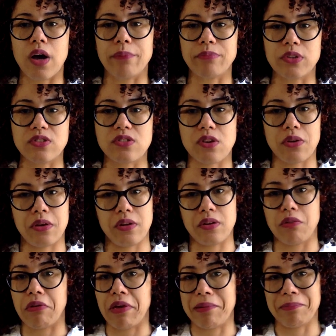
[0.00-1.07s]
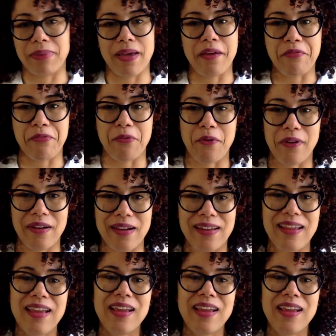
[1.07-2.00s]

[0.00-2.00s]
I'm just going to go ahead and pay for it.